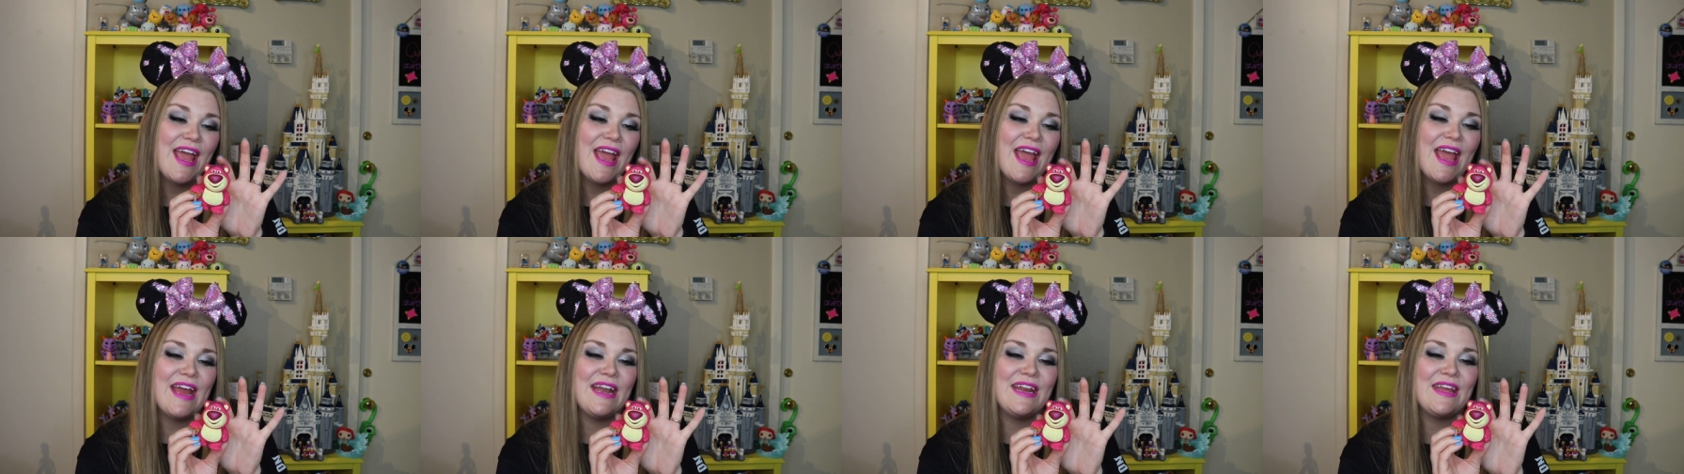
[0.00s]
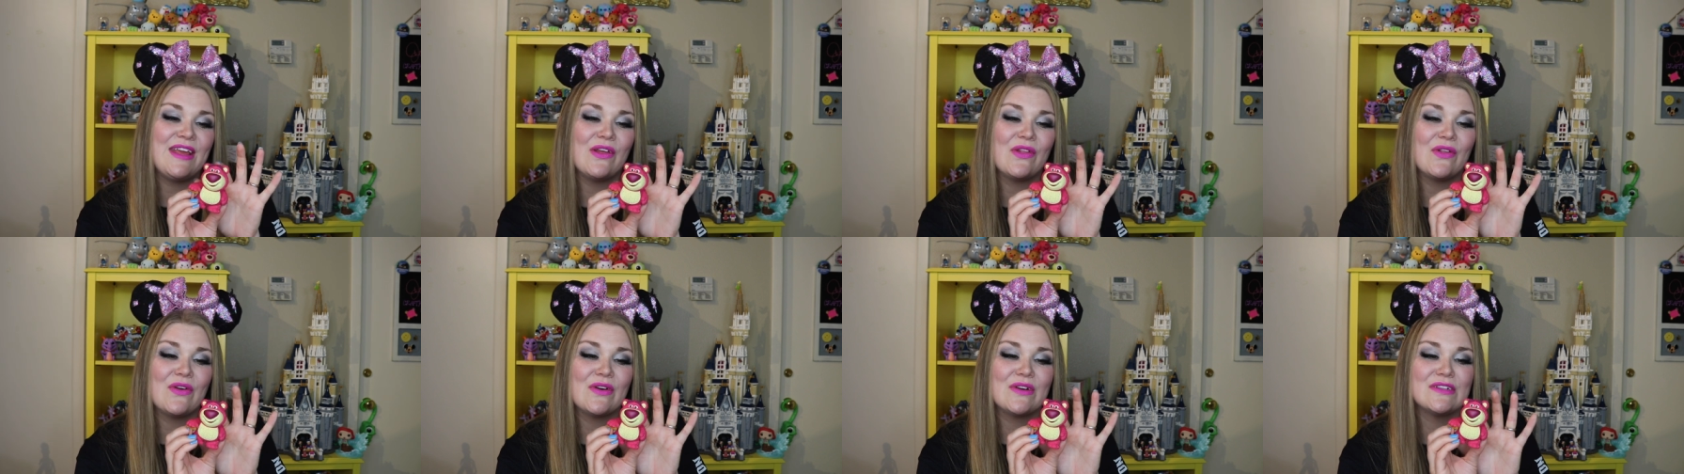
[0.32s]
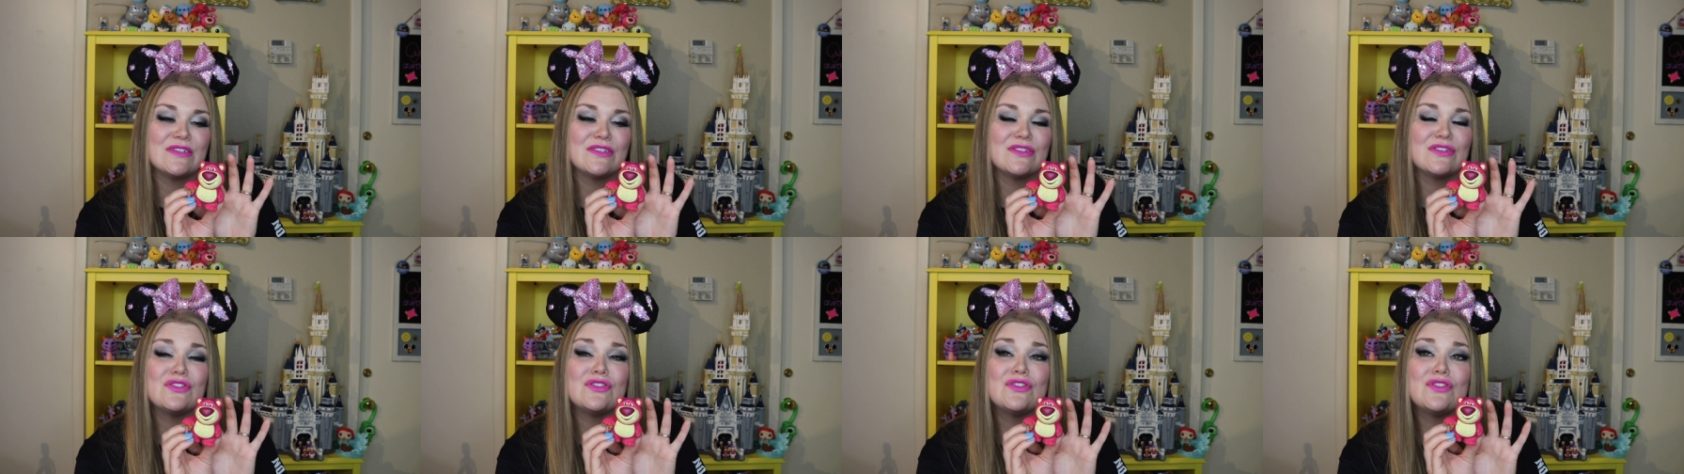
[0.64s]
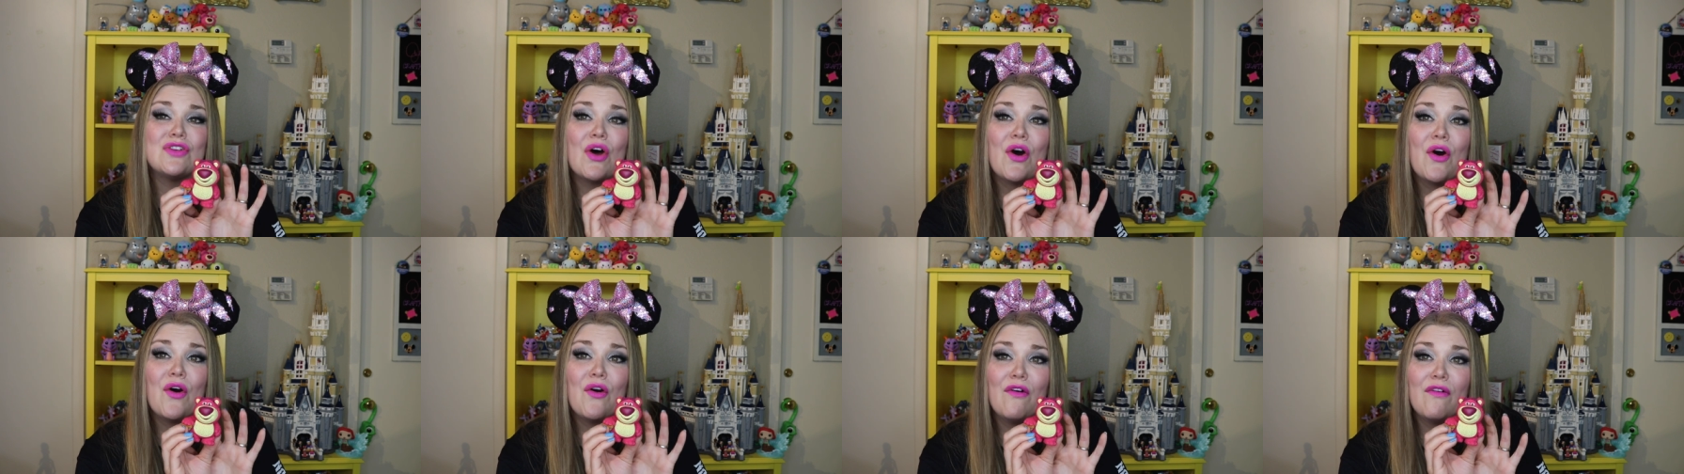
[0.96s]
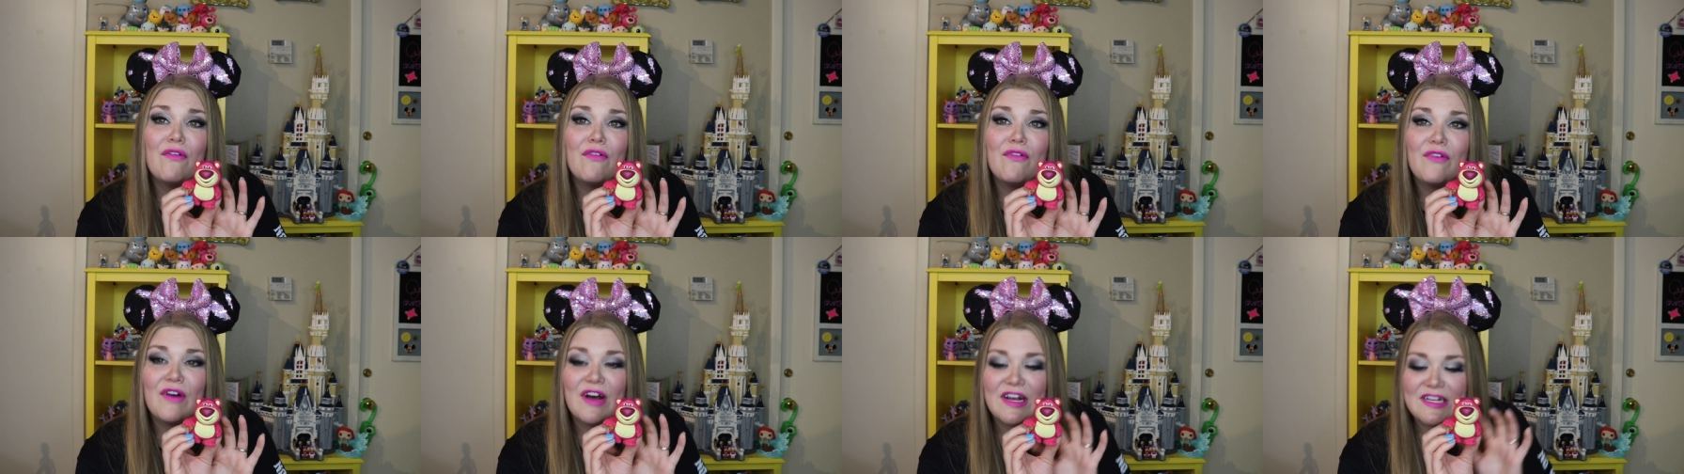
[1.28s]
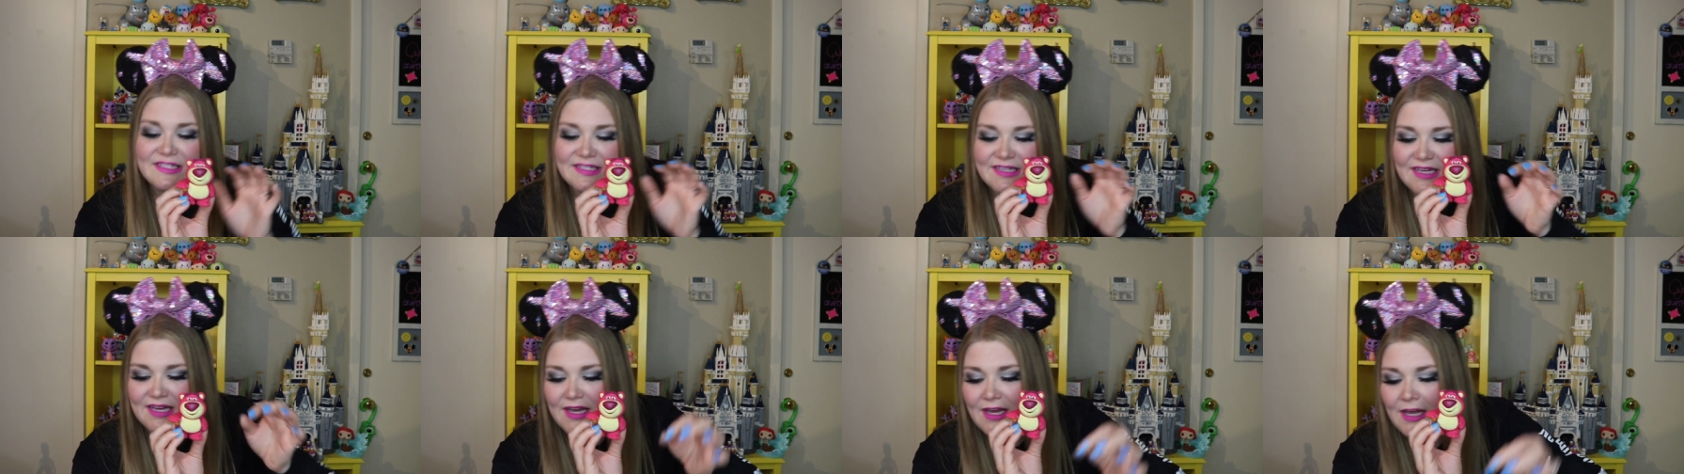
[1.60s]
and he looks so
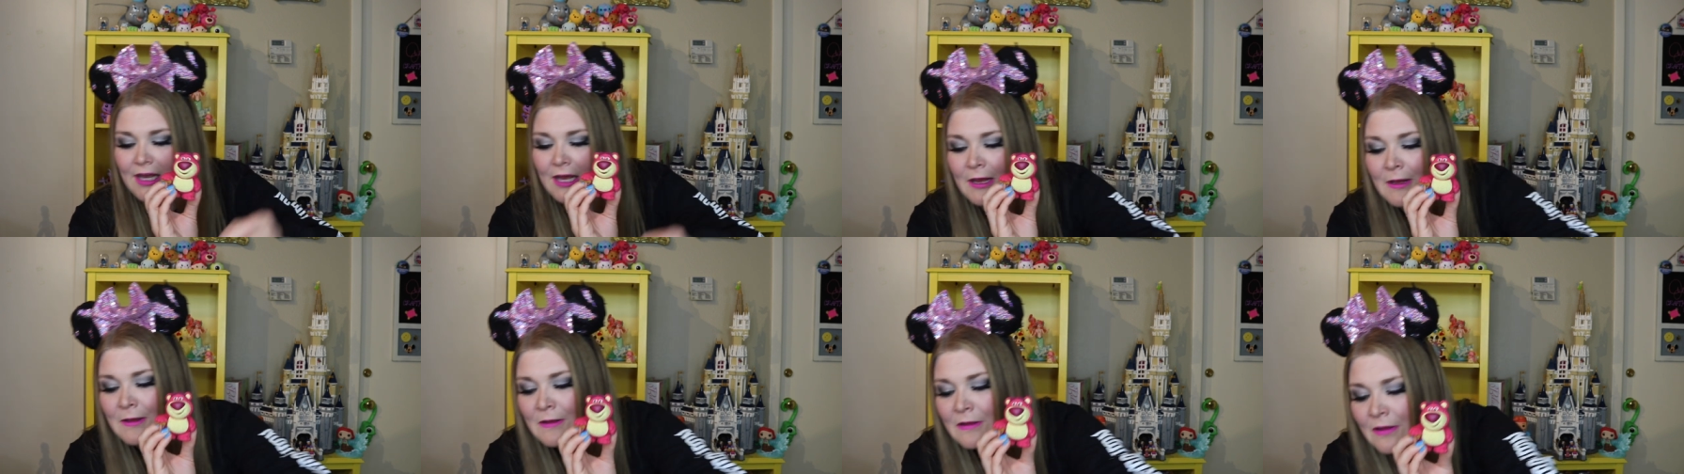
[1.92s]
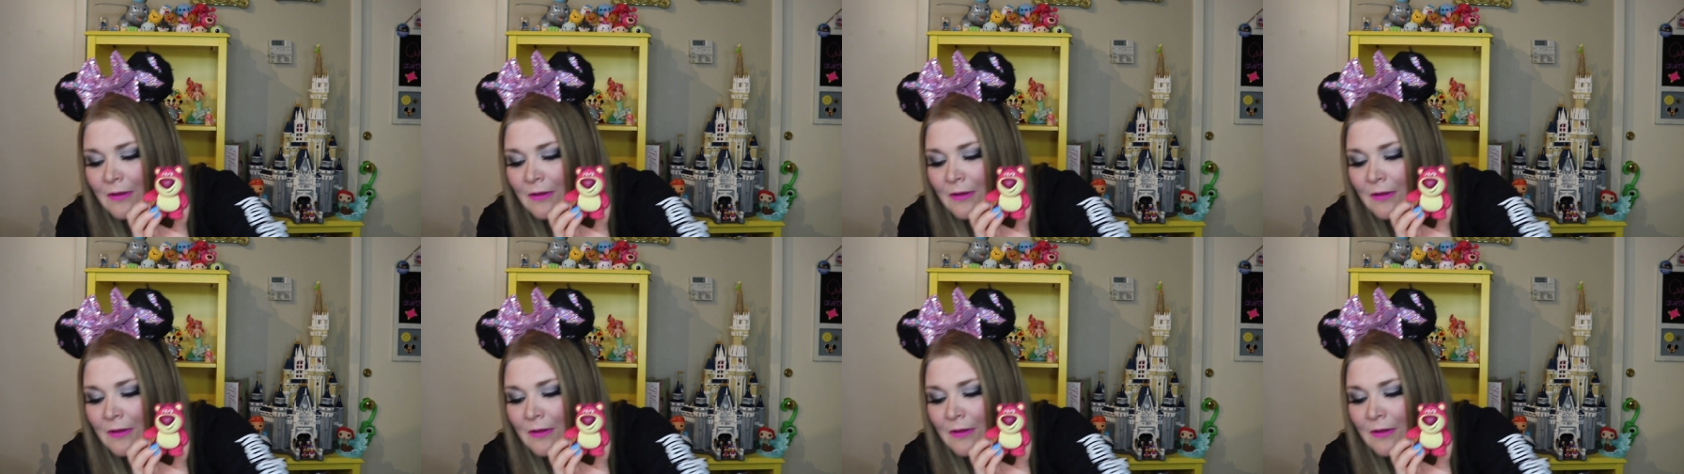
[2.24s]
fuzzy.